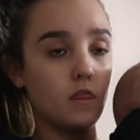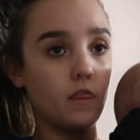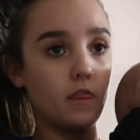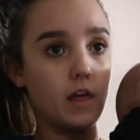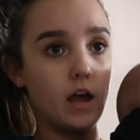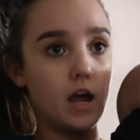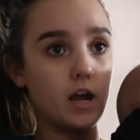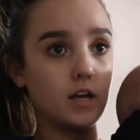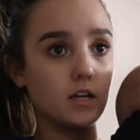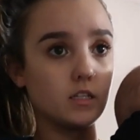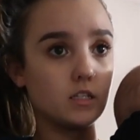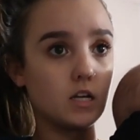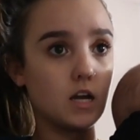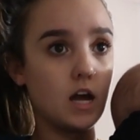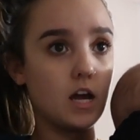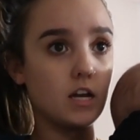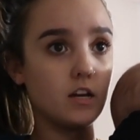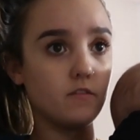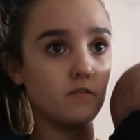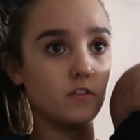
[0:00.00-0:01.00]
that is
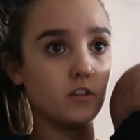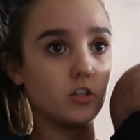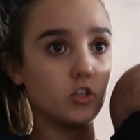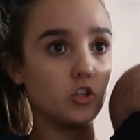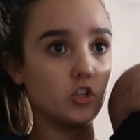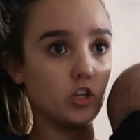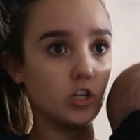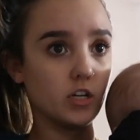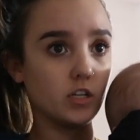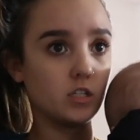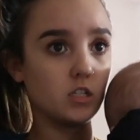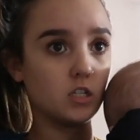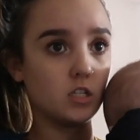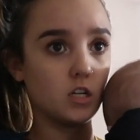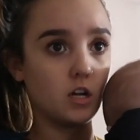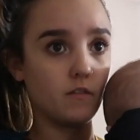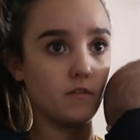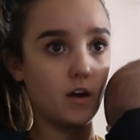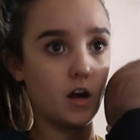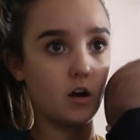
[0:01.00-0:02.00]
kind of the
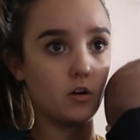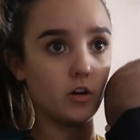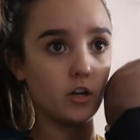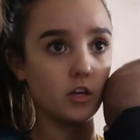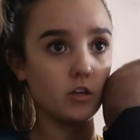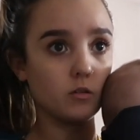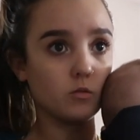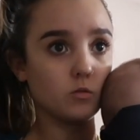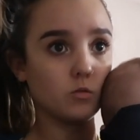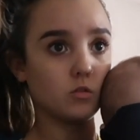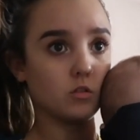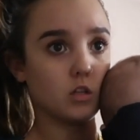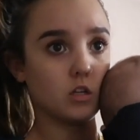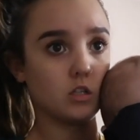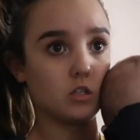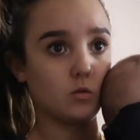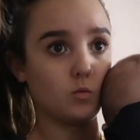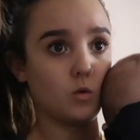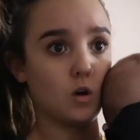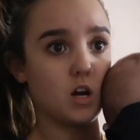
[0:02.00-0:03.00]
gist of how to use
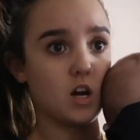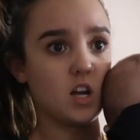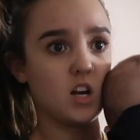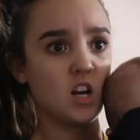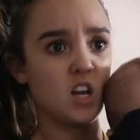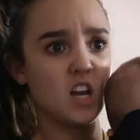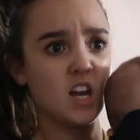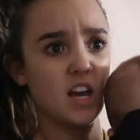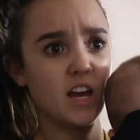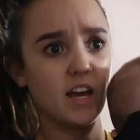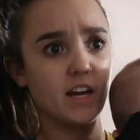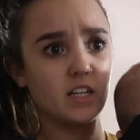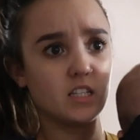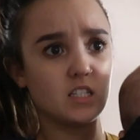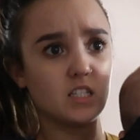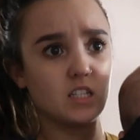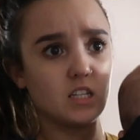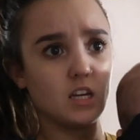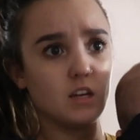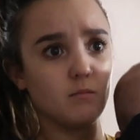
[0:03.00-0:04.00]
this one. It
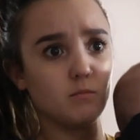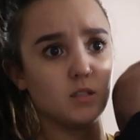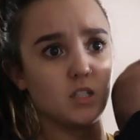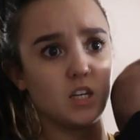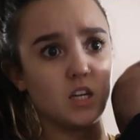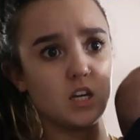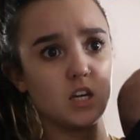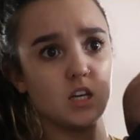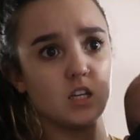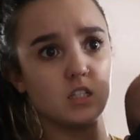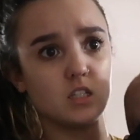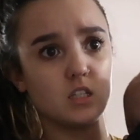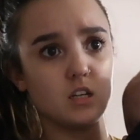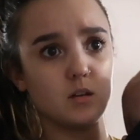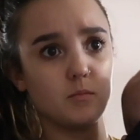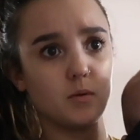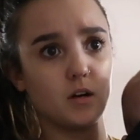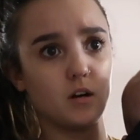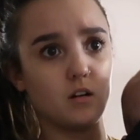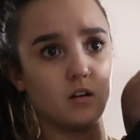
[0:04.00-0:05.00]
seems
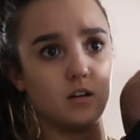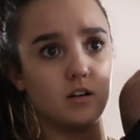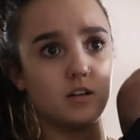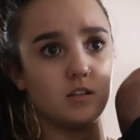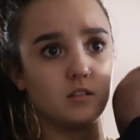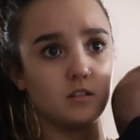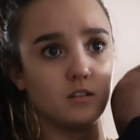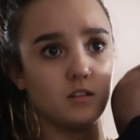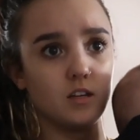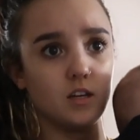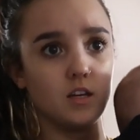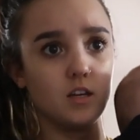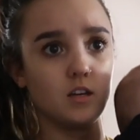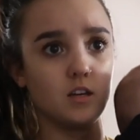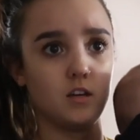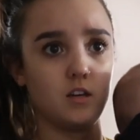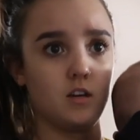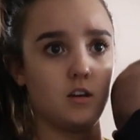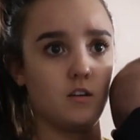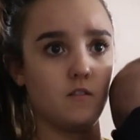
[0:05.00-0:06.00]
easy, but honestly,
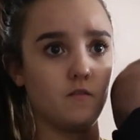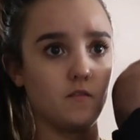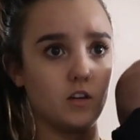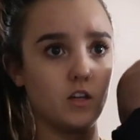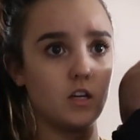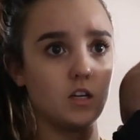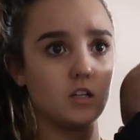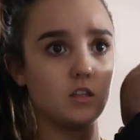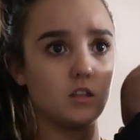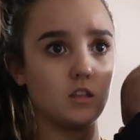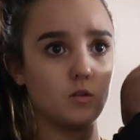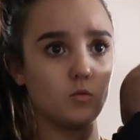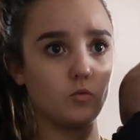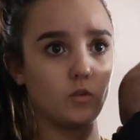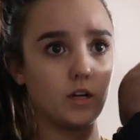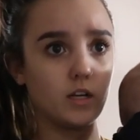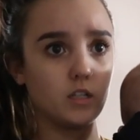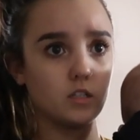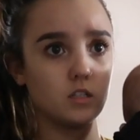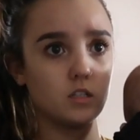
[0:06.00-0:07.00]
I feel like the
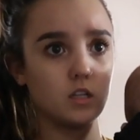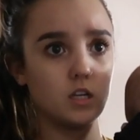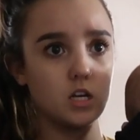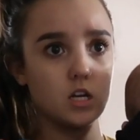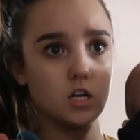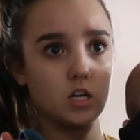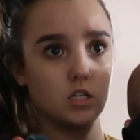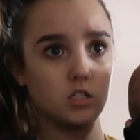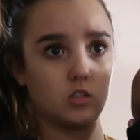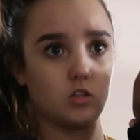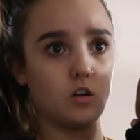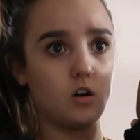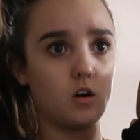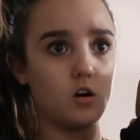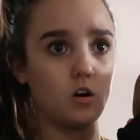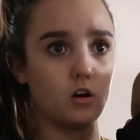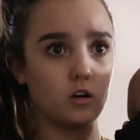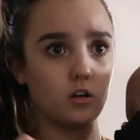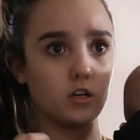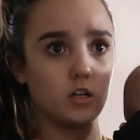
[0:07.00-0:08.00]
ring sling is the
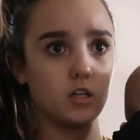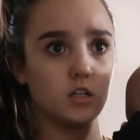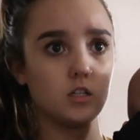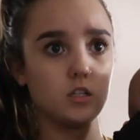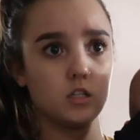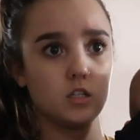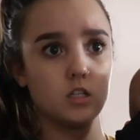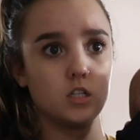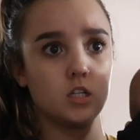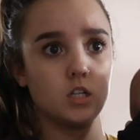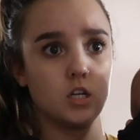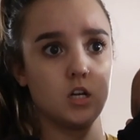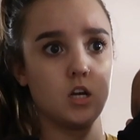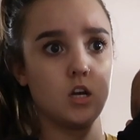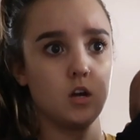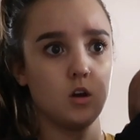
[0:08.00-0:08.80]
hardest